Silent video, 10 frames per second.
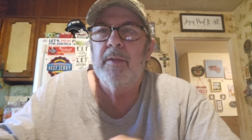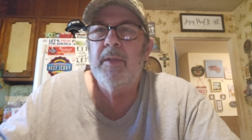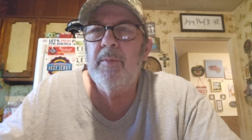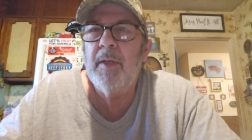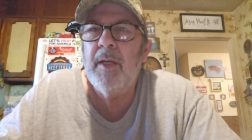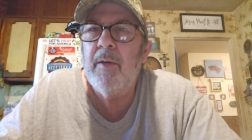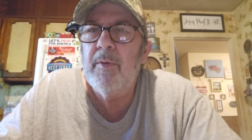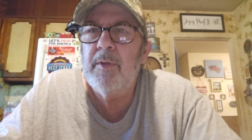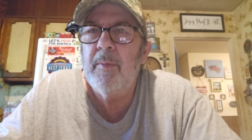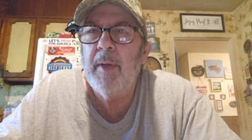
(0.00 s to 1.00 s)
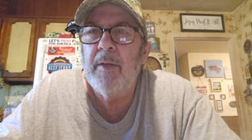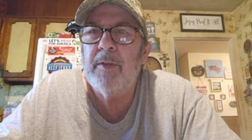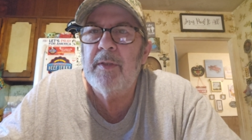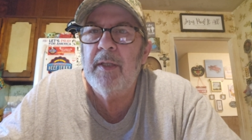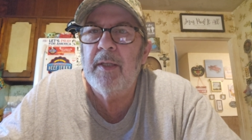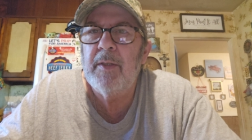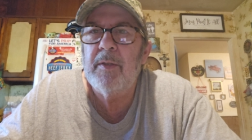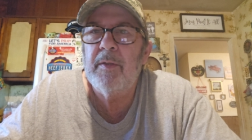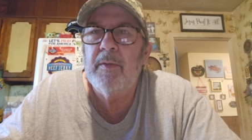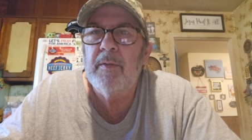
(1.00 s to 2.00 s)
seems like I was about
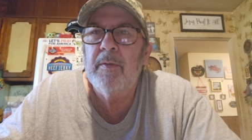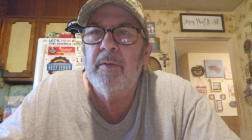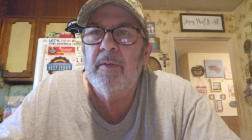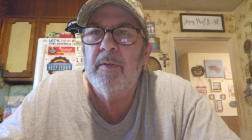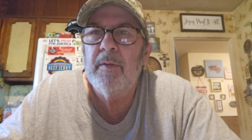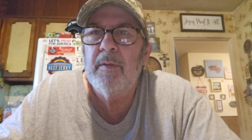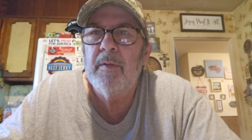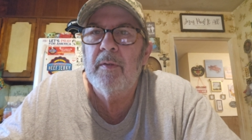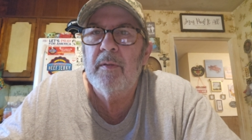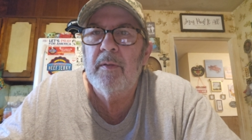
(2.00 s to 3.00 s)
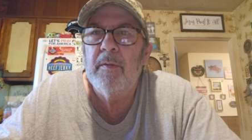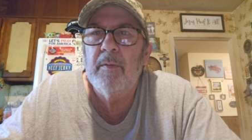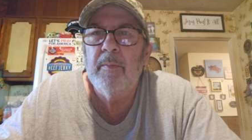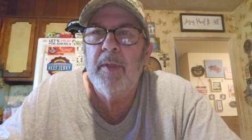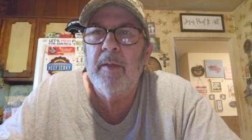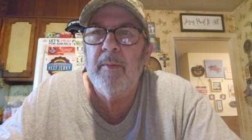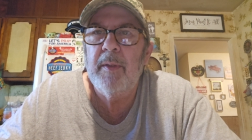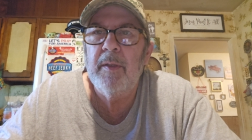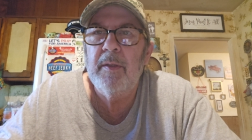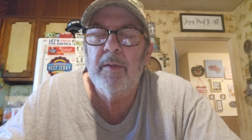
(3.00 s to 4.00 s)
six,
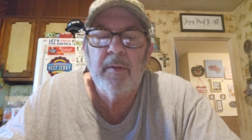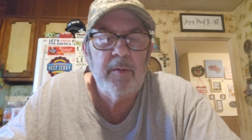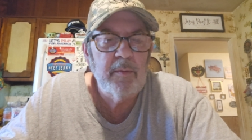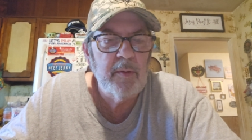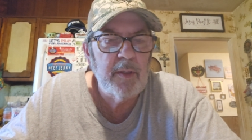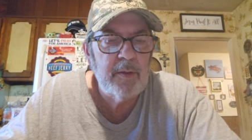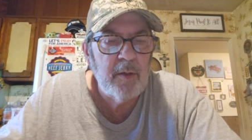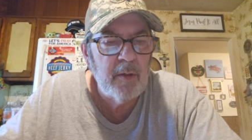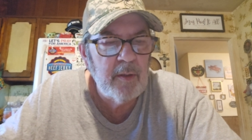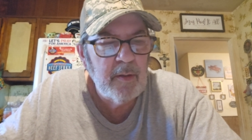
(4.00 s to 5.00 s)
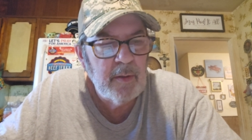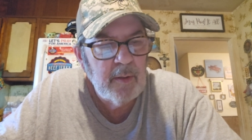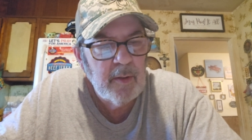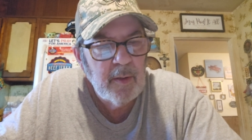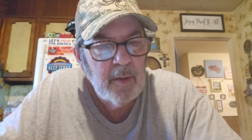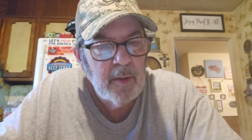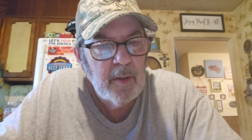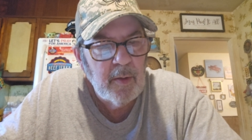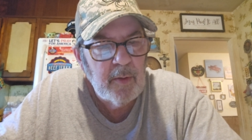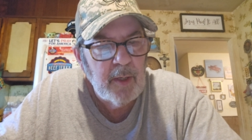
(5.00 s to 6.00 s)
maybe, when I started.
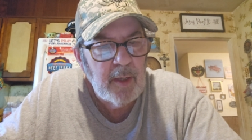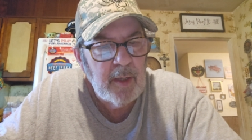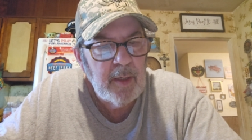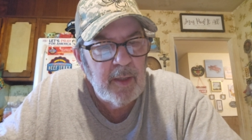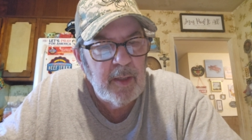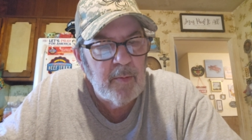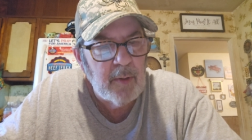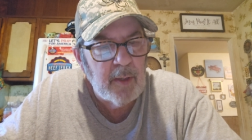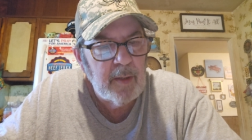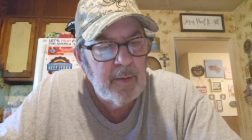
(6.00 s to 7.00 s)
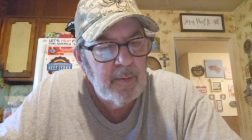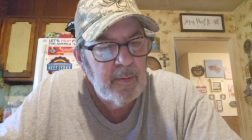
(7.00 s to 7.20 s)
Okay, anyway.